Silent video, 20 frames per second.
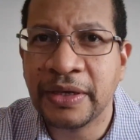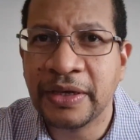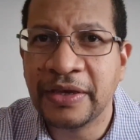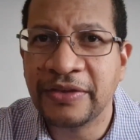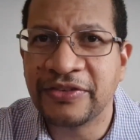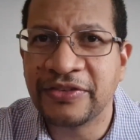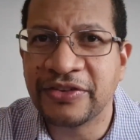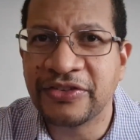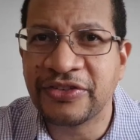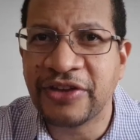
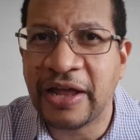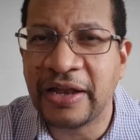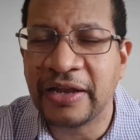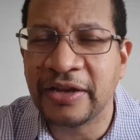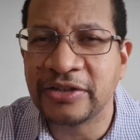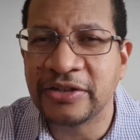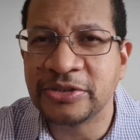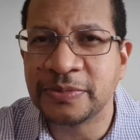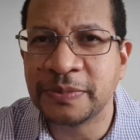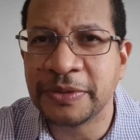It's a
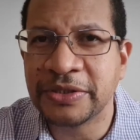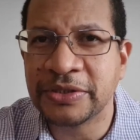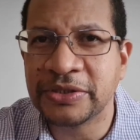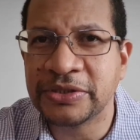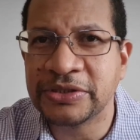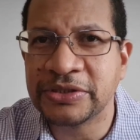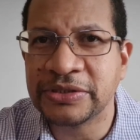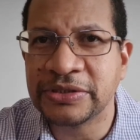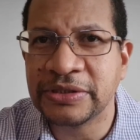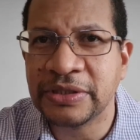challenge
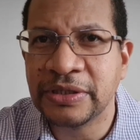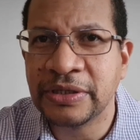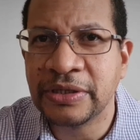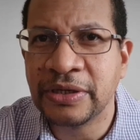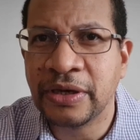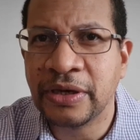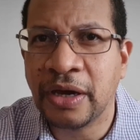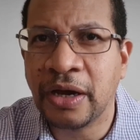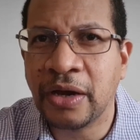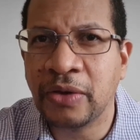because
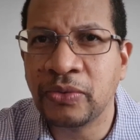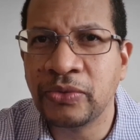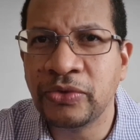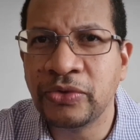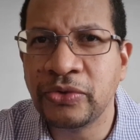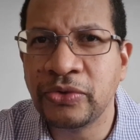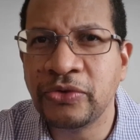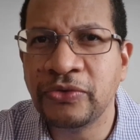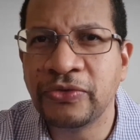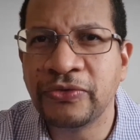how
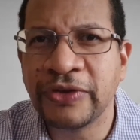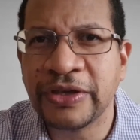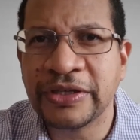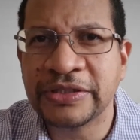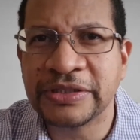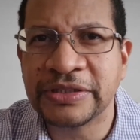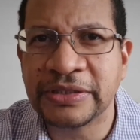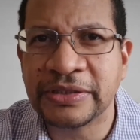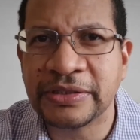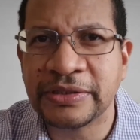do you
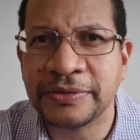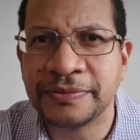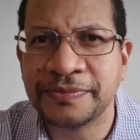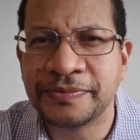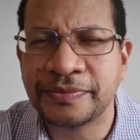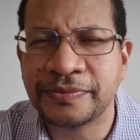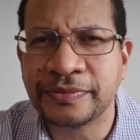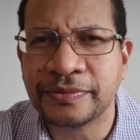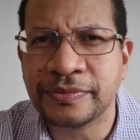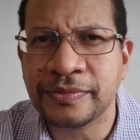fix it?
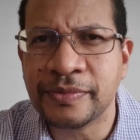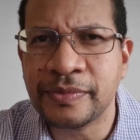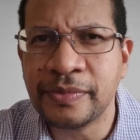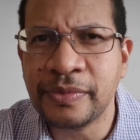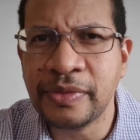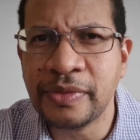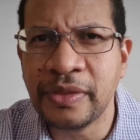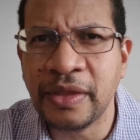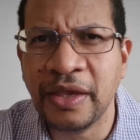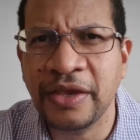
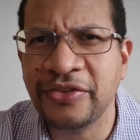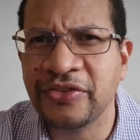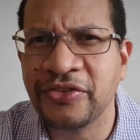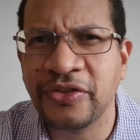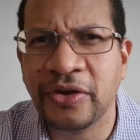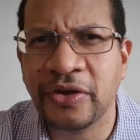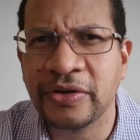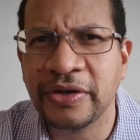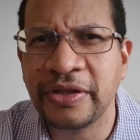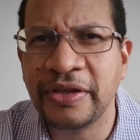It's
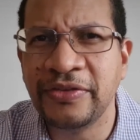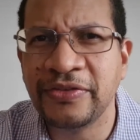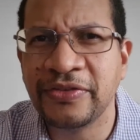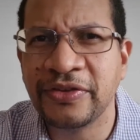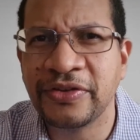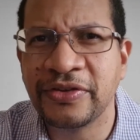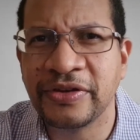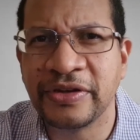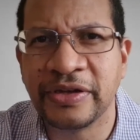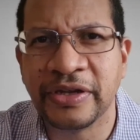not
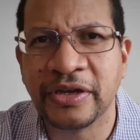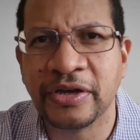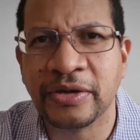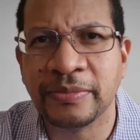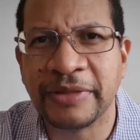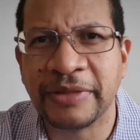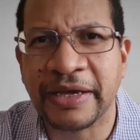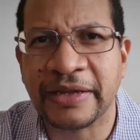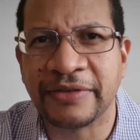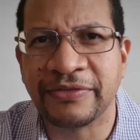easy to dig
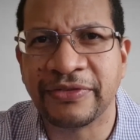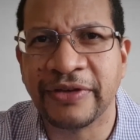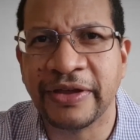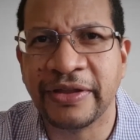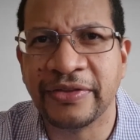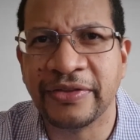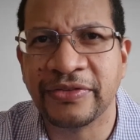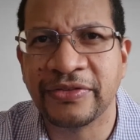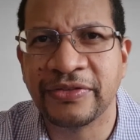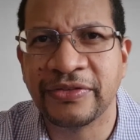up that
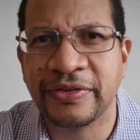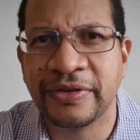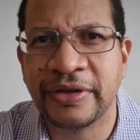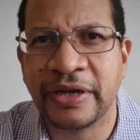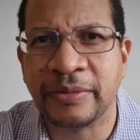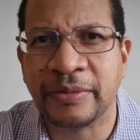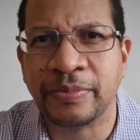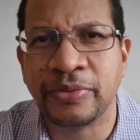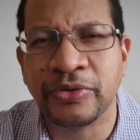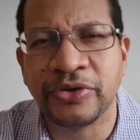fence
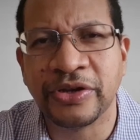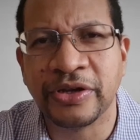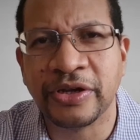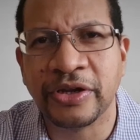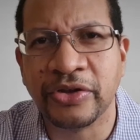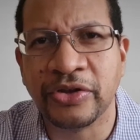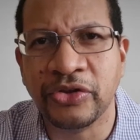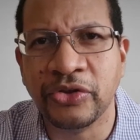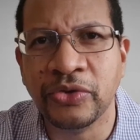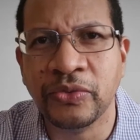and put in
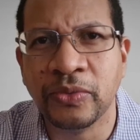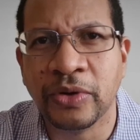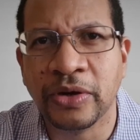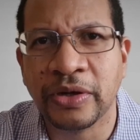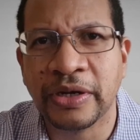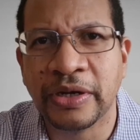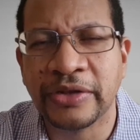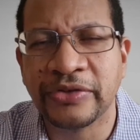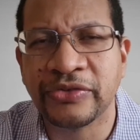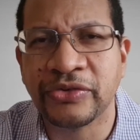a new
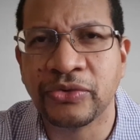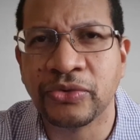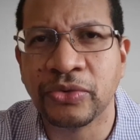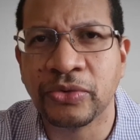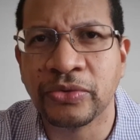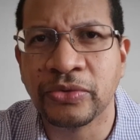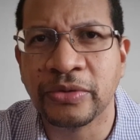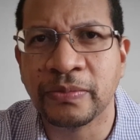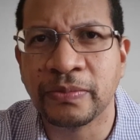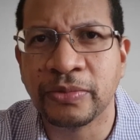one and to
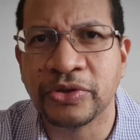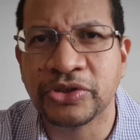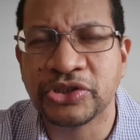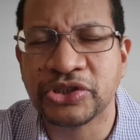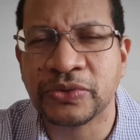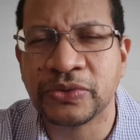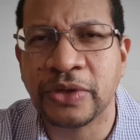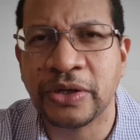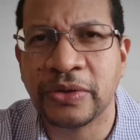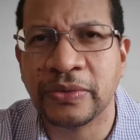grow the
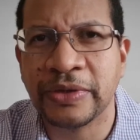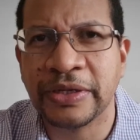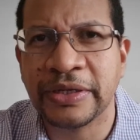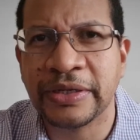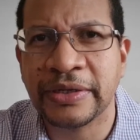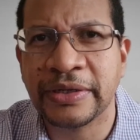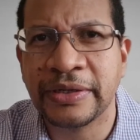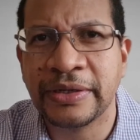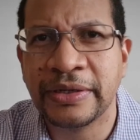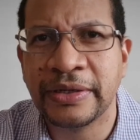brush around
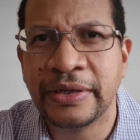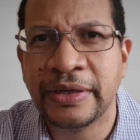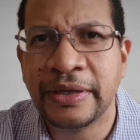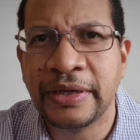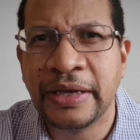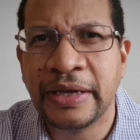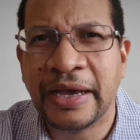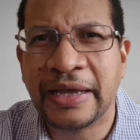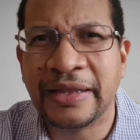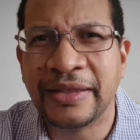
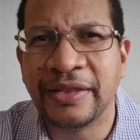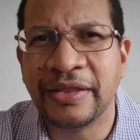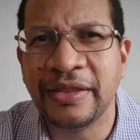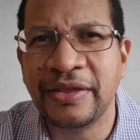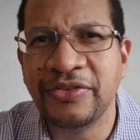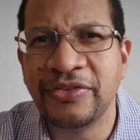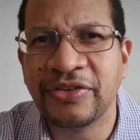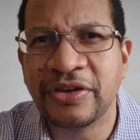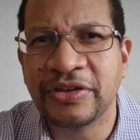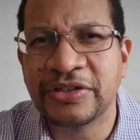it. And
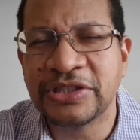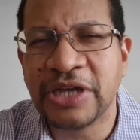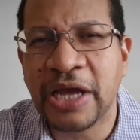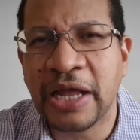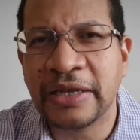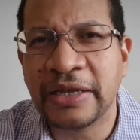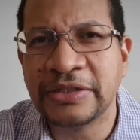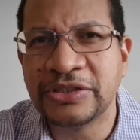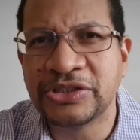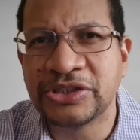these are
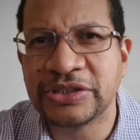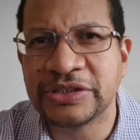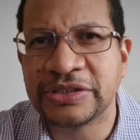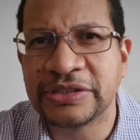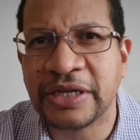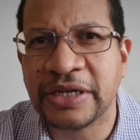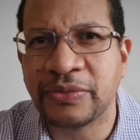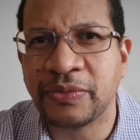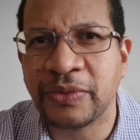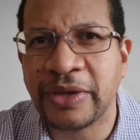challenges
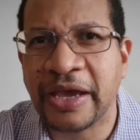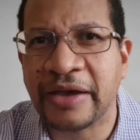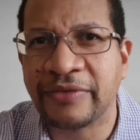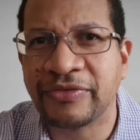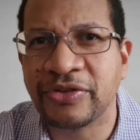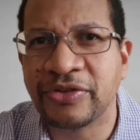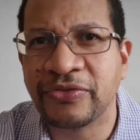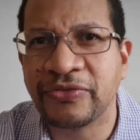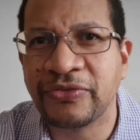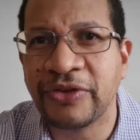that we
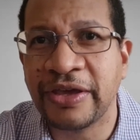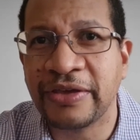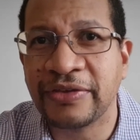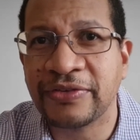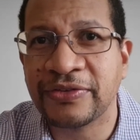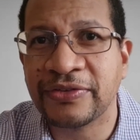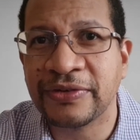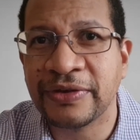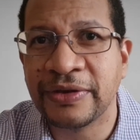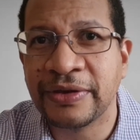have to
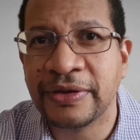face.